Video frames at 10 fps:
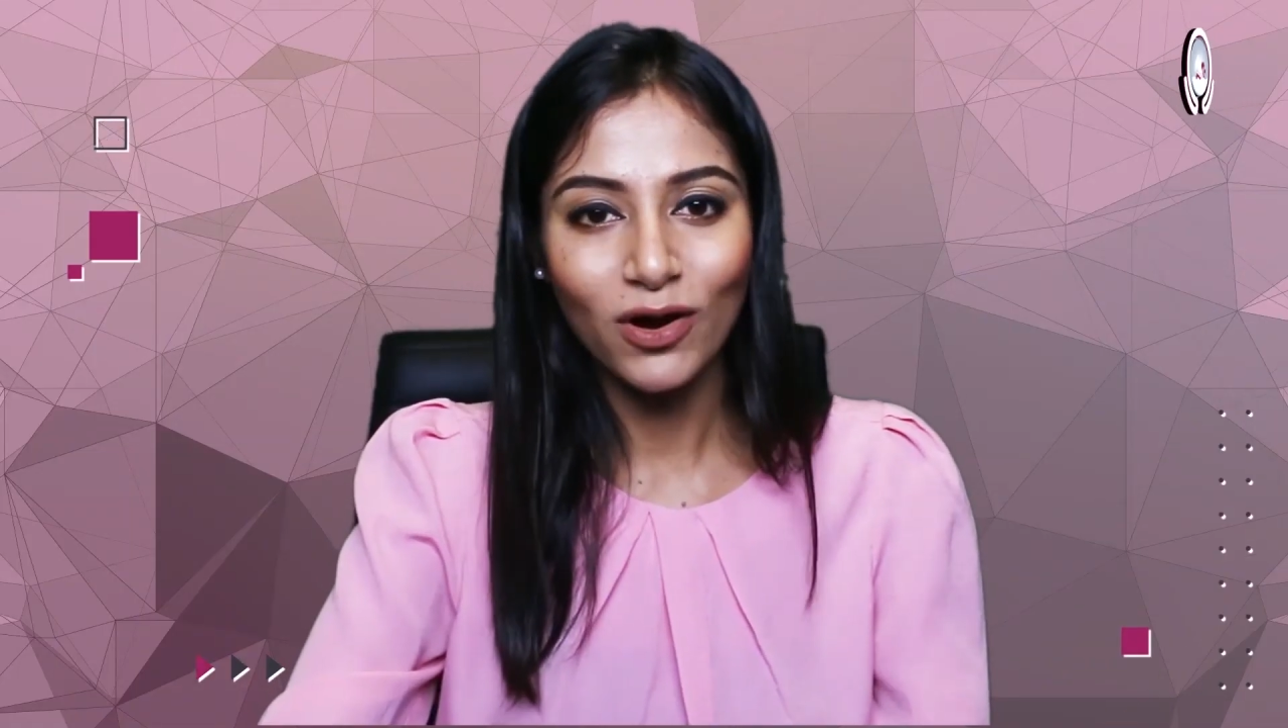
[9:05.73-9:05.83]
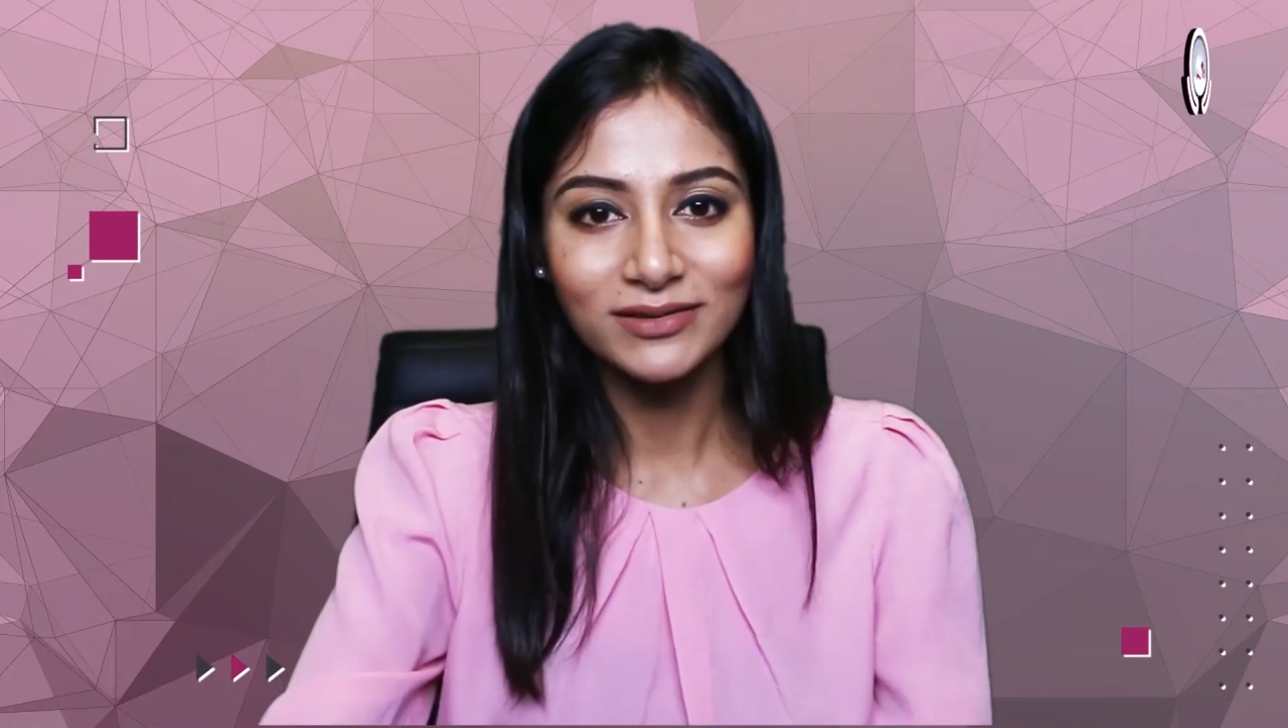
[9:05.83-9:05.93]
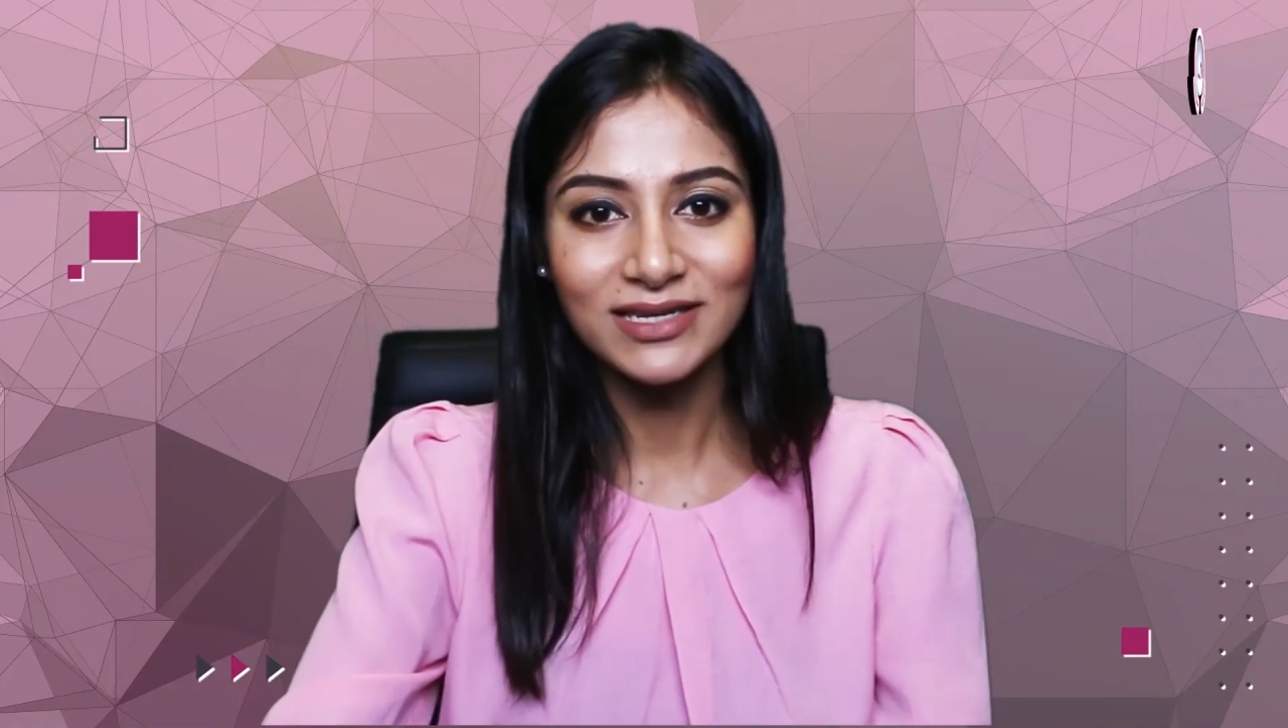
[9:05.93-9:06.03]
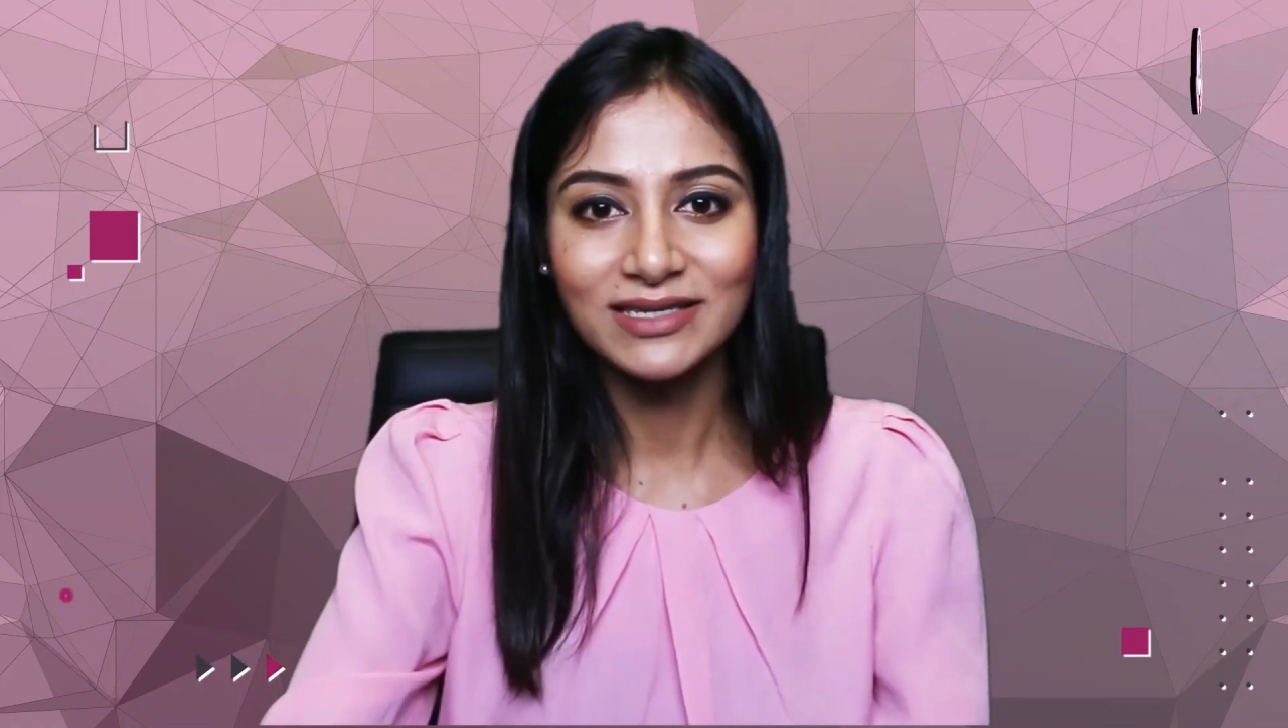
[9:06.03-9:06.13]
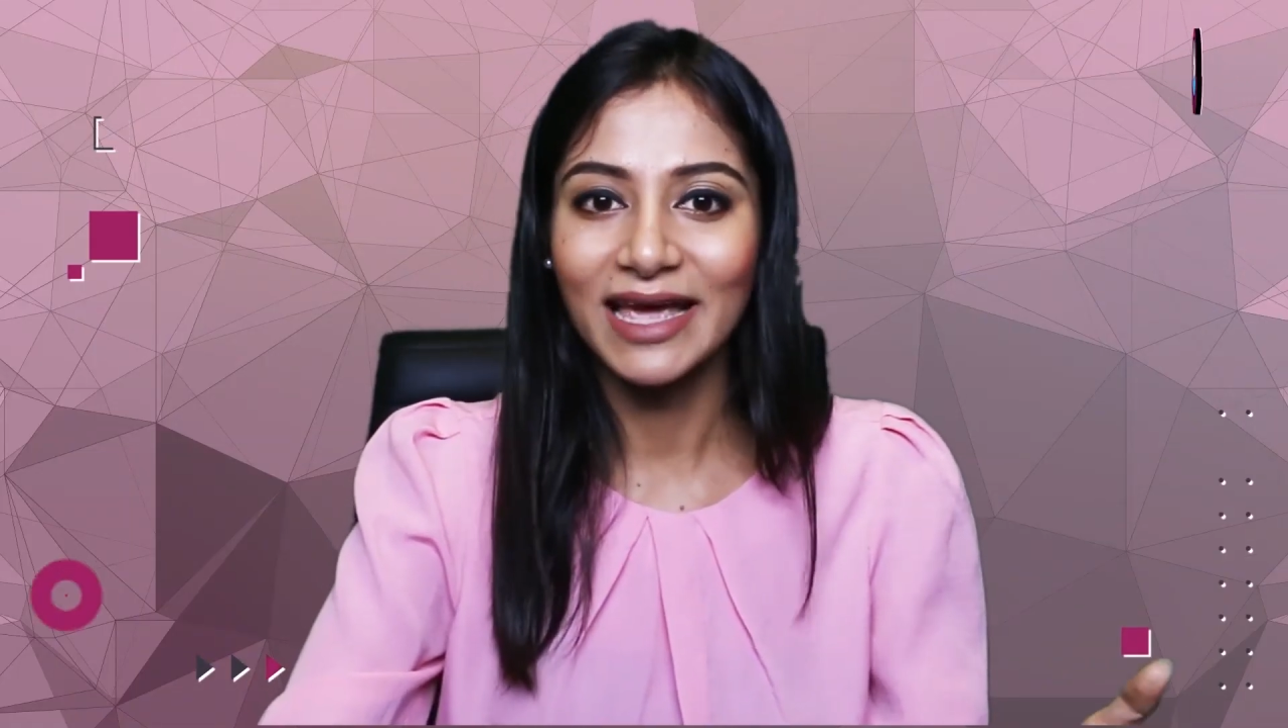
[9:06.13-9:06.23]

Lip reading: process